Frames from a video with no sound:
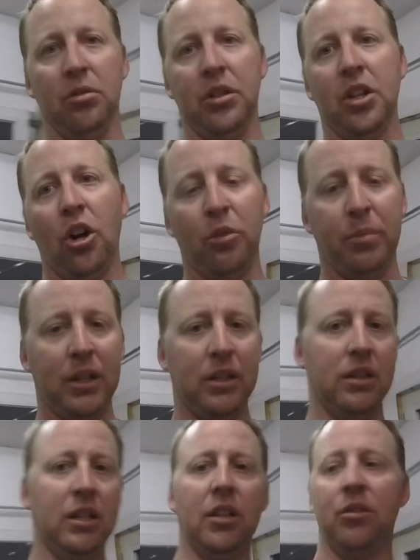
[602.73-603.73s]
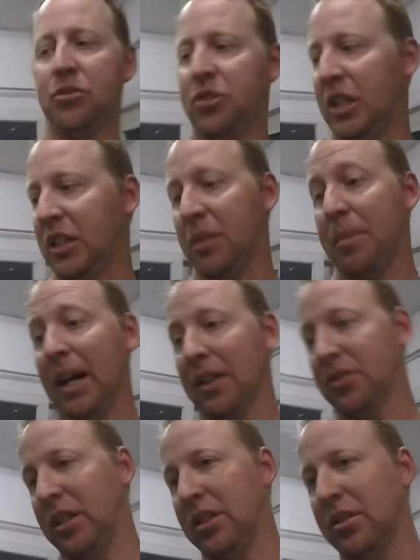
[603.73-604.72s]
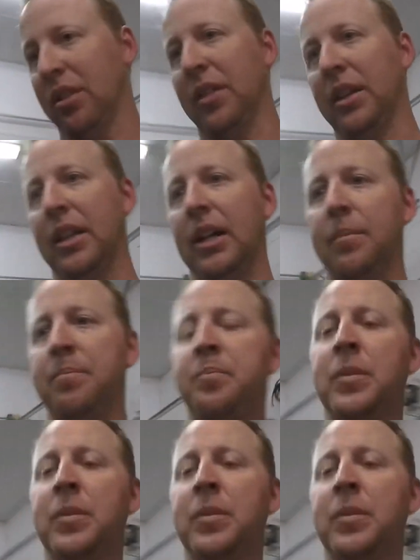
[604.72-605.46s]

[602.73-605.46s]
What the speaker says: carpet, the other seat, the back seat, stuff like that.